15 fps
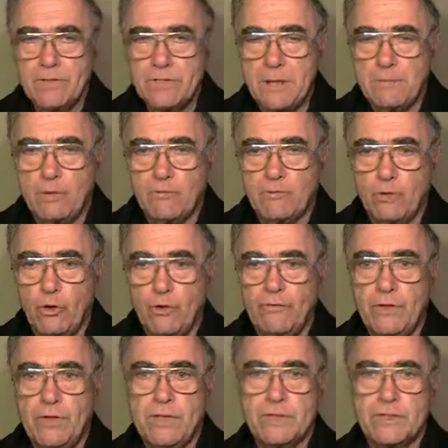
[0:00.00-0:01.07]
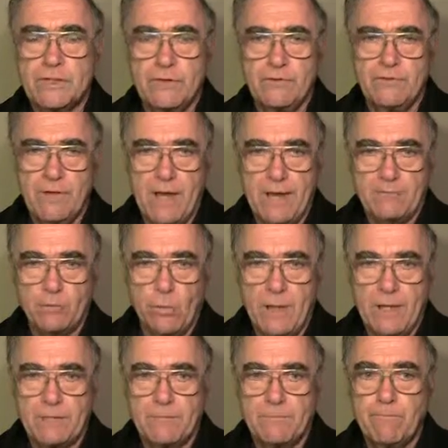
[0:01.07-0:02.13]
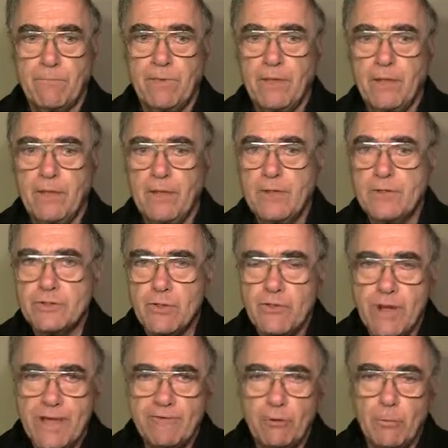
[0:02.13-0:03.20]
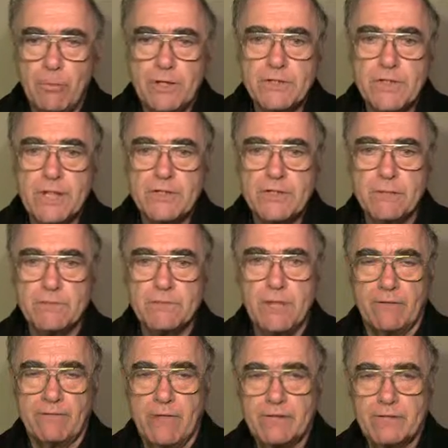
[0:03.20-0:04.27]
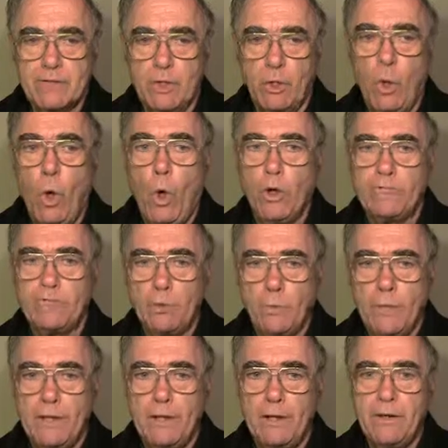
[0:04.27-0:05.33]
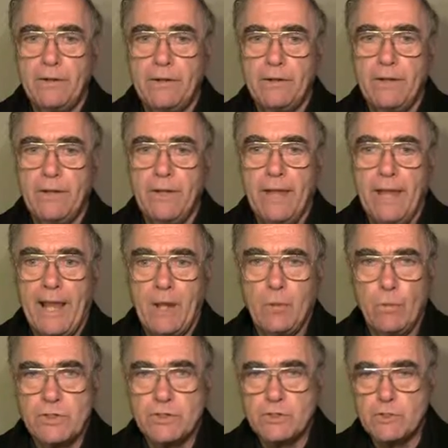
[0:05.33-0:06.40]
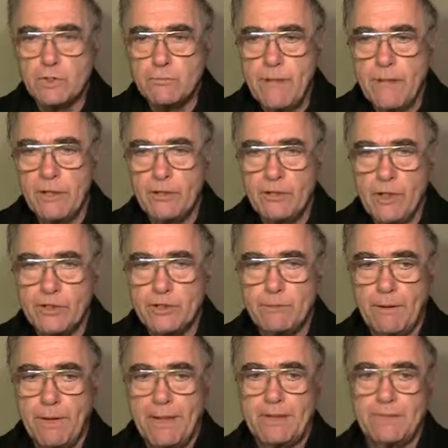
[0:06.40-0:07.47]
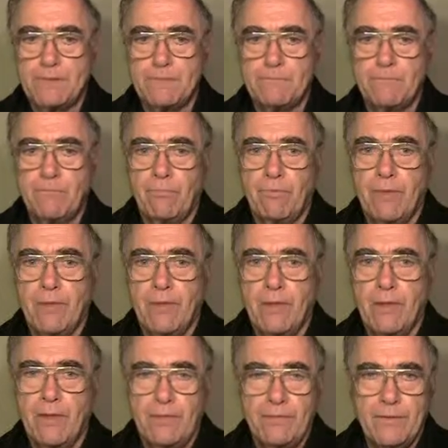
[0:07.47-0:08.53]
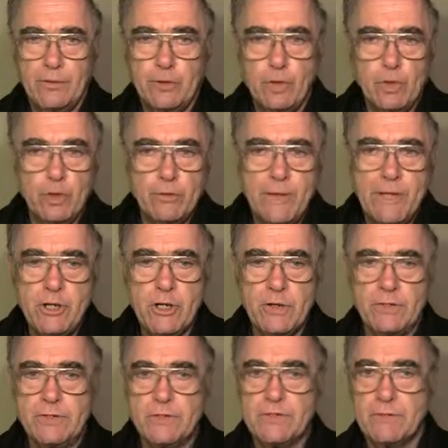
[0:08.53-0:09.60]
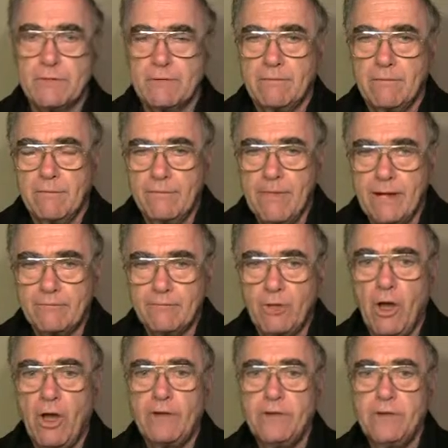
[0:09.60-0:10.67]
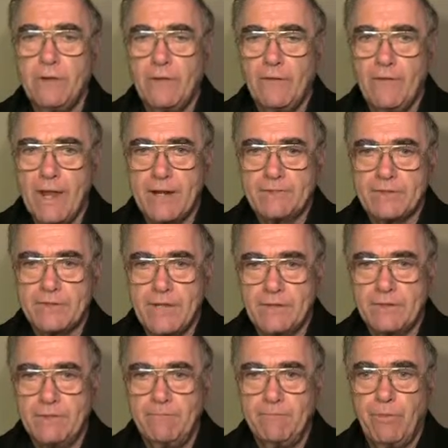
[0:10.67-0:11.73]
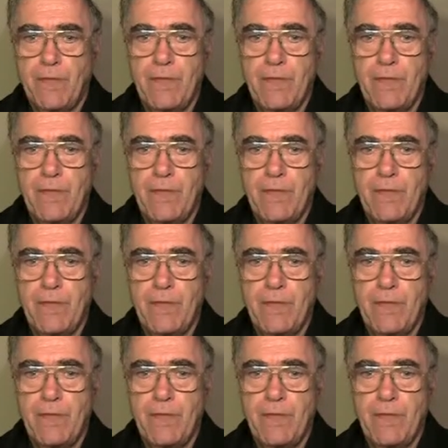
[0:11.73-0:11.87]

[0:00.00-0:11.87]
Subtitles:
Chapter 4, verse 5 to 8. So the devil presents himself as the Lord of the world and wishes to be in God's place. There are two dominions, that of God and that of Satan.